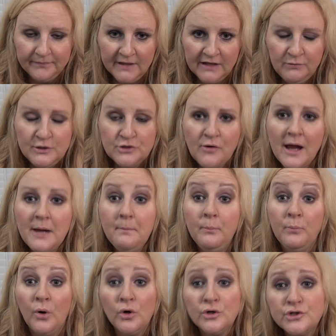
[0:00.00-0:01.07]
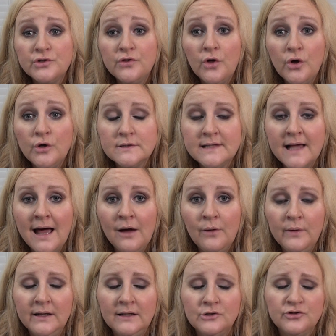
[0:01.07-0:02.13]
If we try and push thoughts
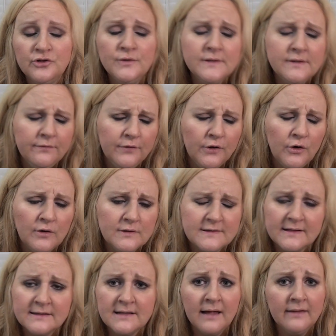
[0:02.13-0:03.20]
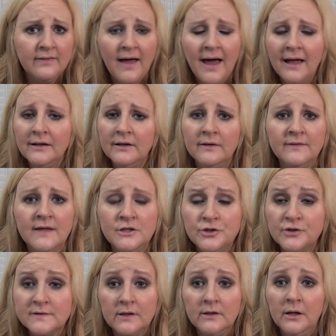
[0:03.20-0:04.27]
out, intrusive thoughts, things like that, they're
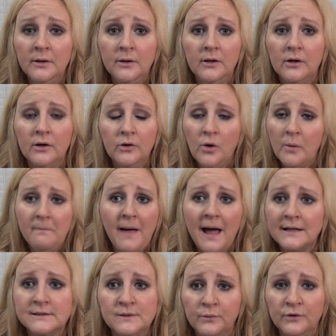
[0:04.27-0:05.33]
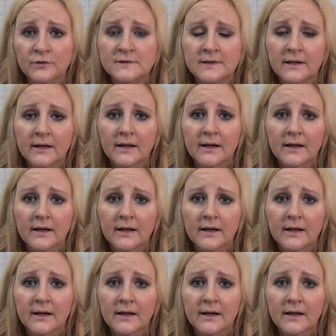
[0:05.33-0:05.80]
just going to come back to us,